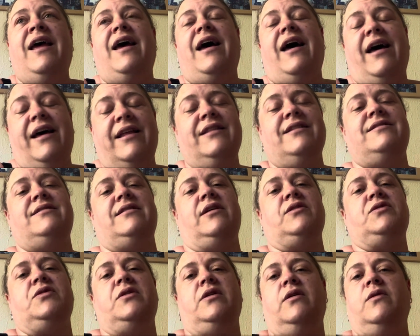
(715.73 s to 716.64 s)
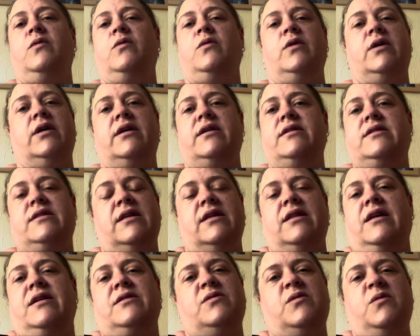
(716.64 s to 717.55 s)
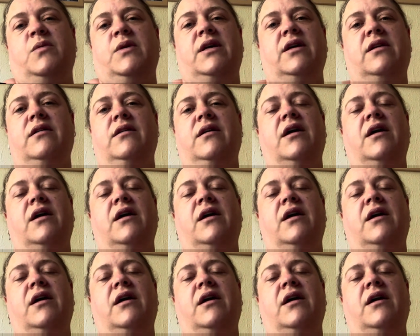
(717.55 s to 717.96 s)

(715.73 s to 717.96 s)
and the session in August, and that's all we're gonna.